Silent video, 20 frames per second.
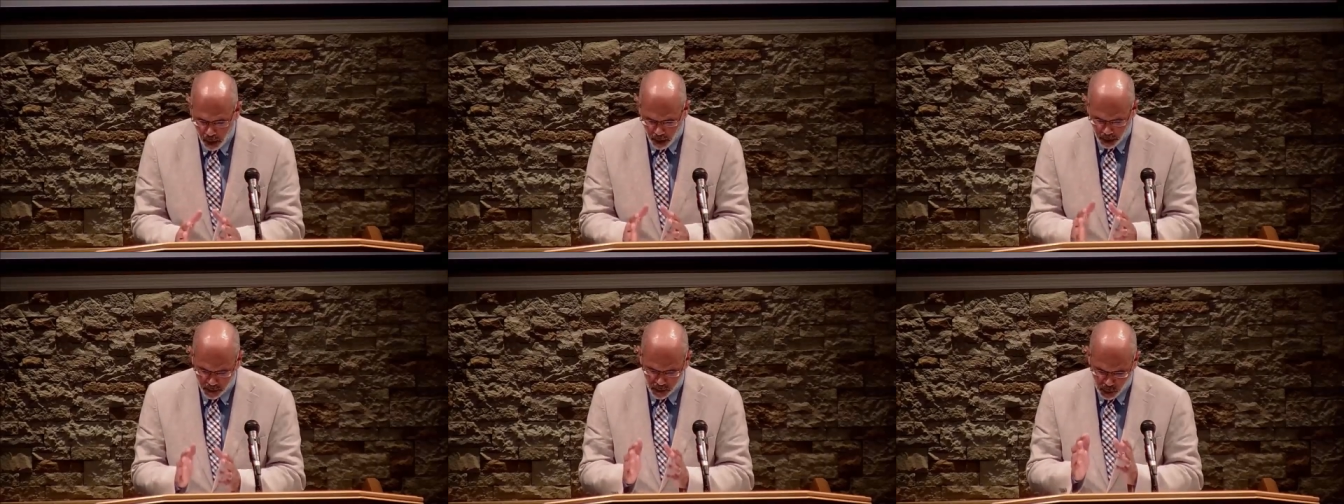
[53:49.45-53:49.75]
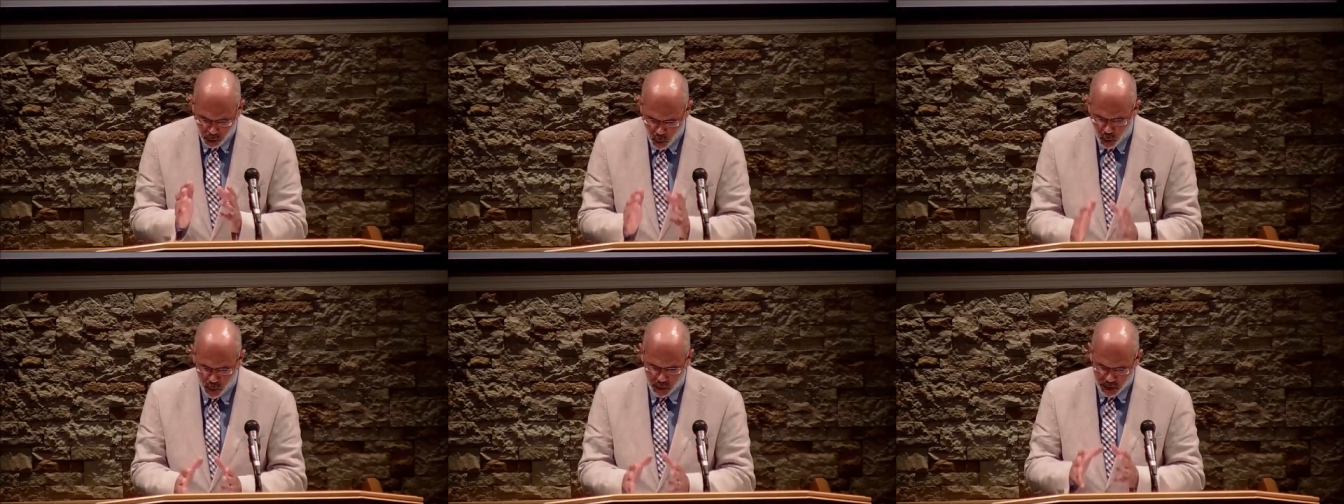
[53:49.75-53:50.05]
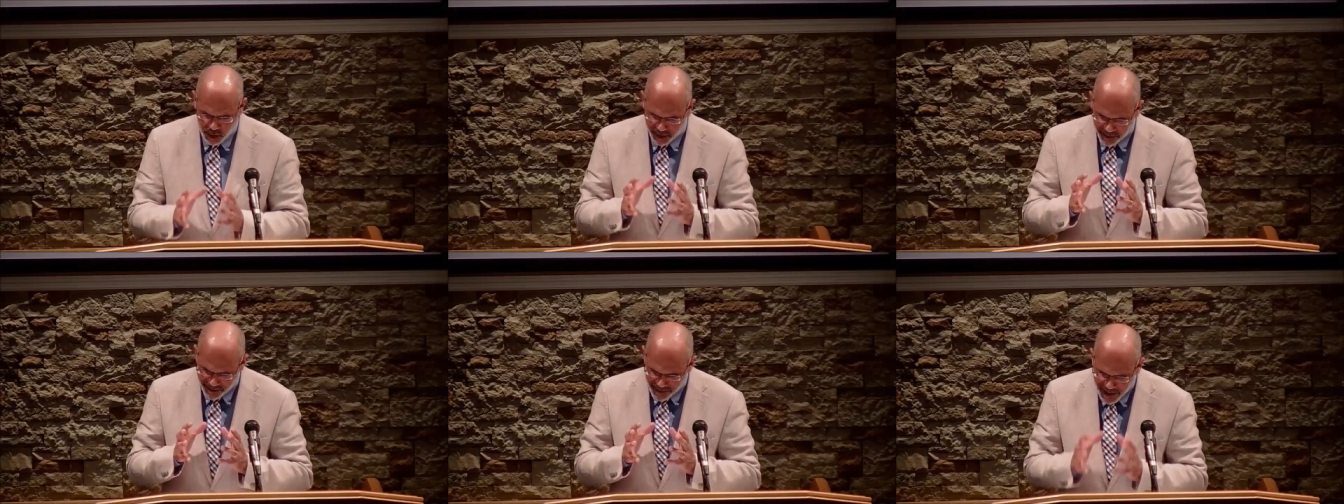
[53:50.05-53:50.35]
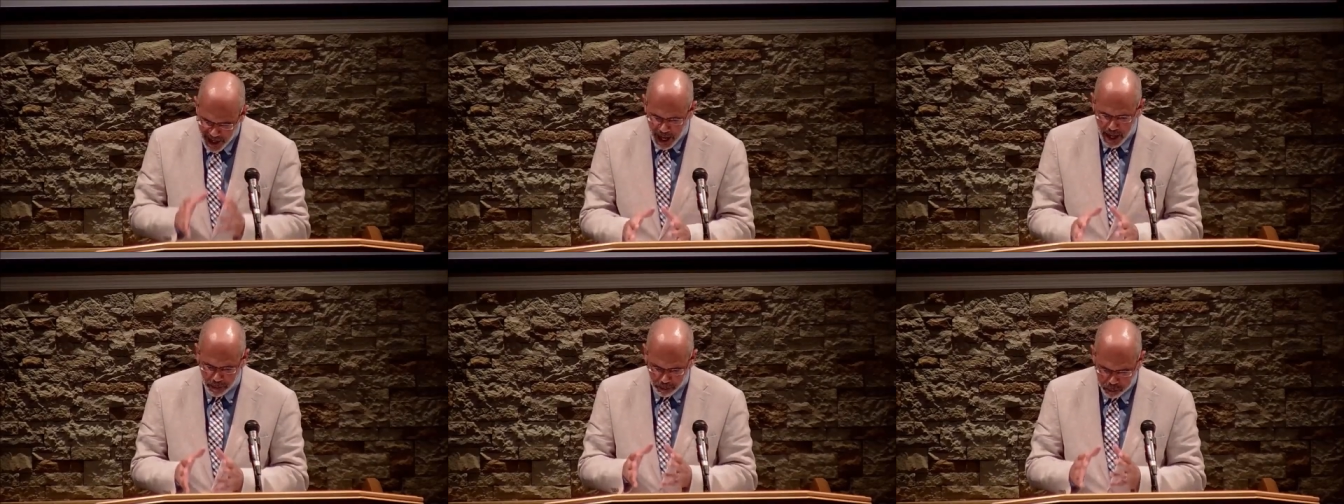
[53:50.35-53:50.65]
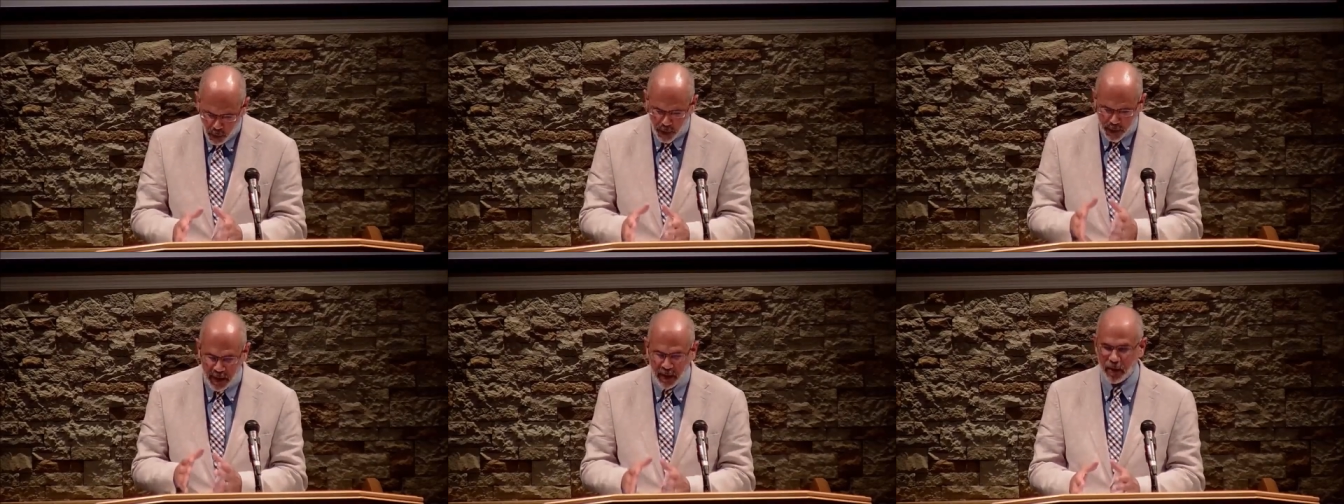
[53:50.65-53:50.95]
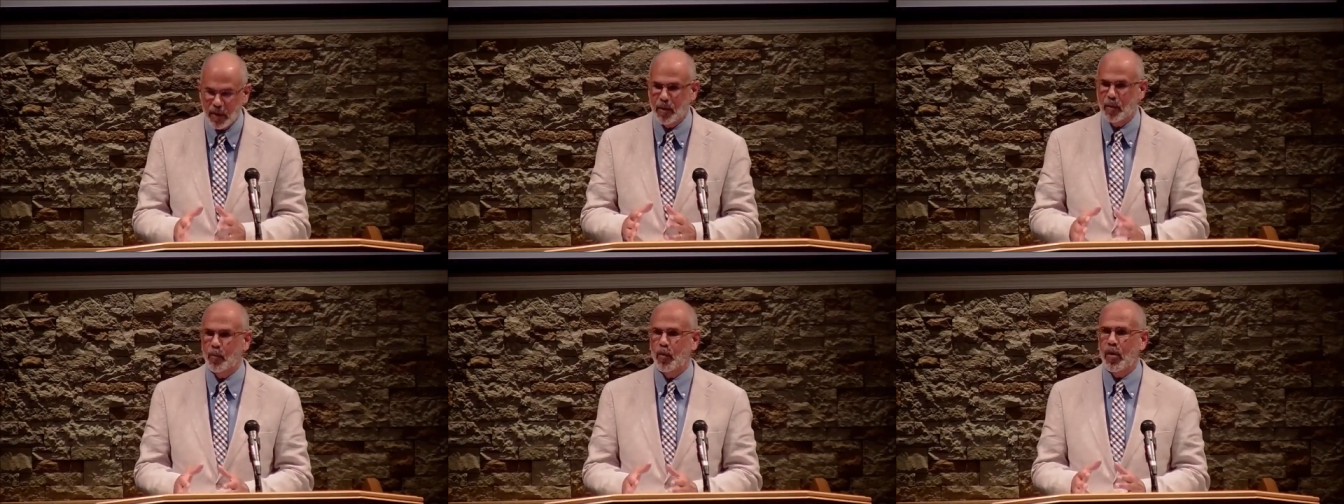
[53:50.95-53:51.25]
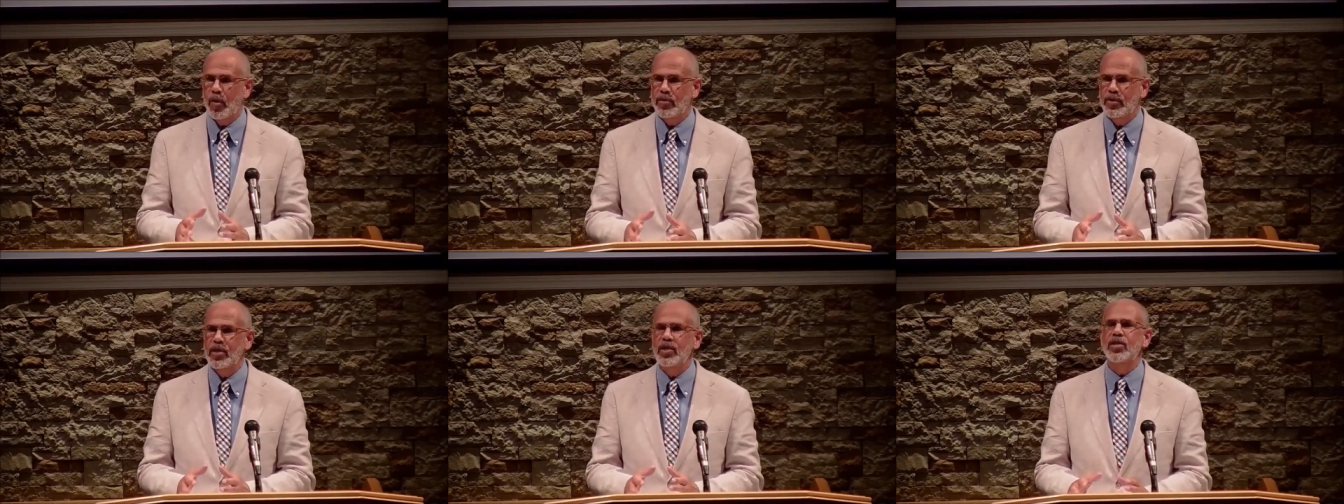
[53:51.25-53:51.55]
uh, Luke could not put into the
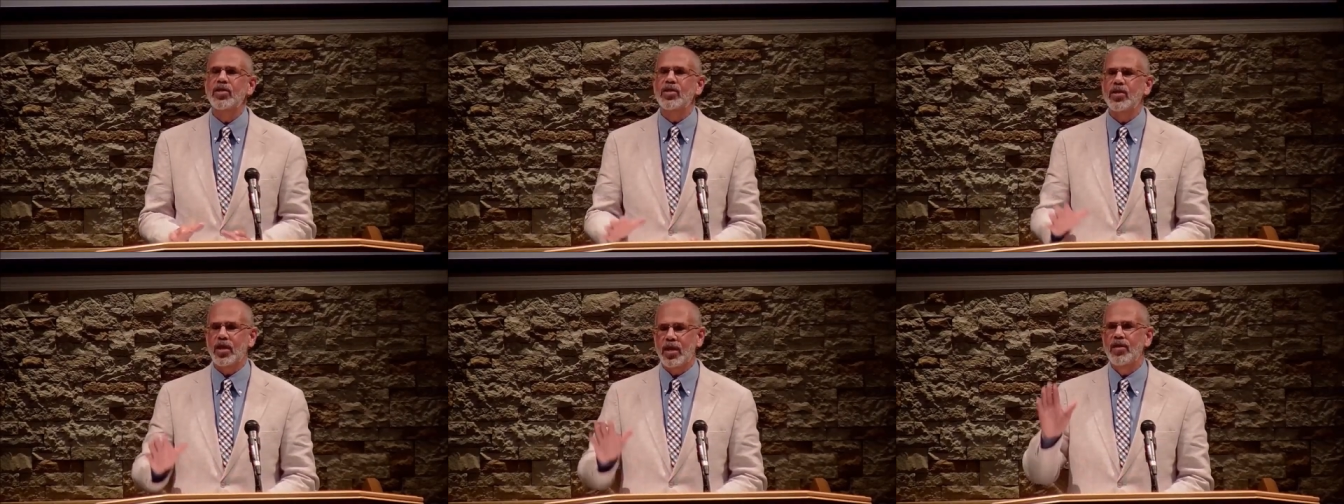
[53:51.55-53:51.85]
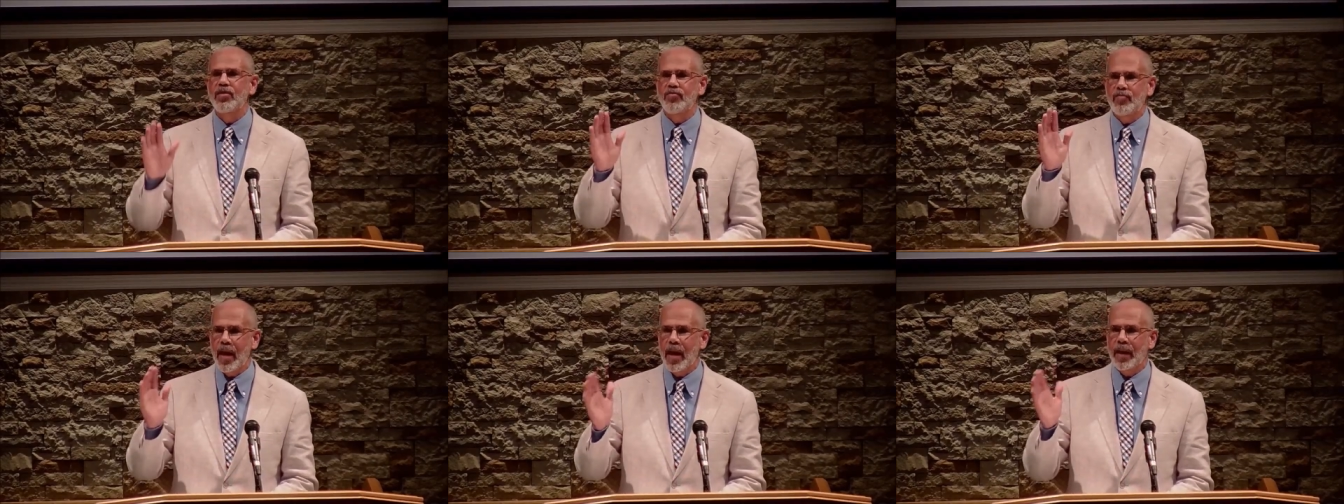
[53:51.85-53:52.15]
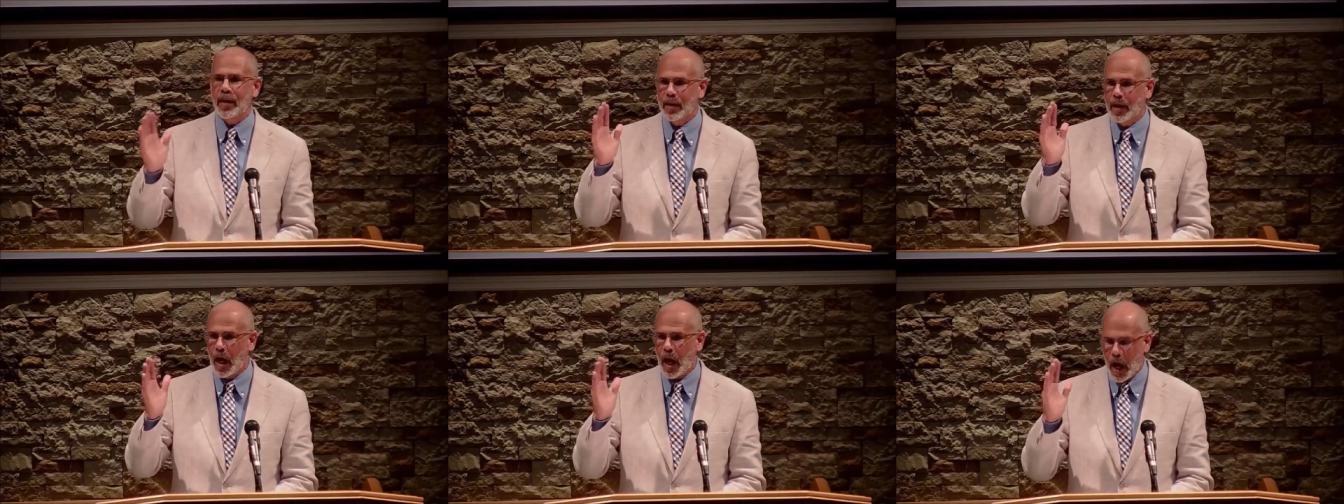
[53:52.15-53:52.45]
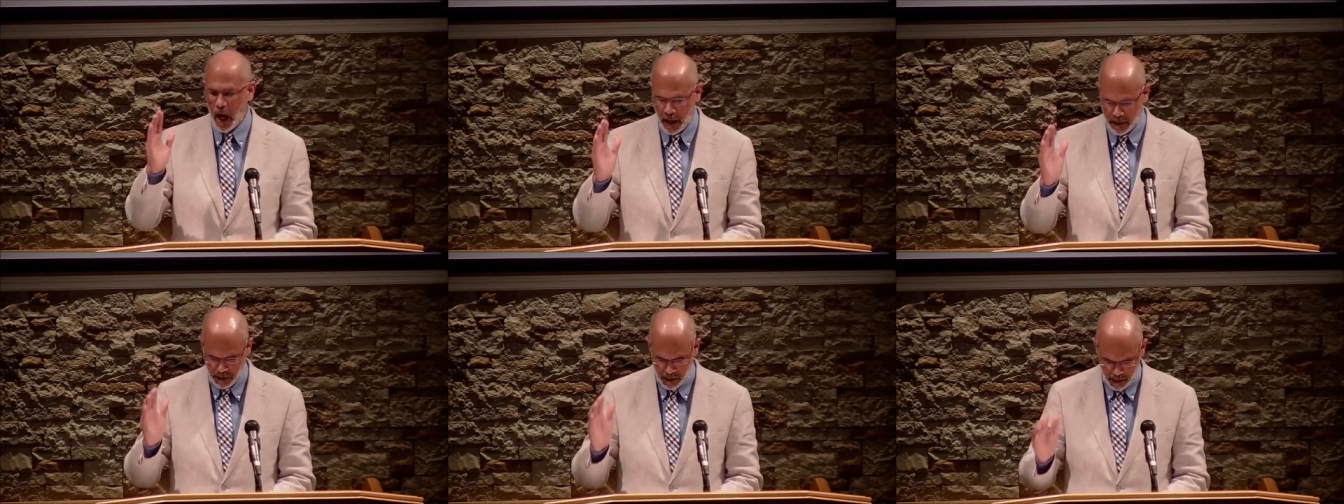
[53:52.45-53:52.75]
words? He just said he thanked God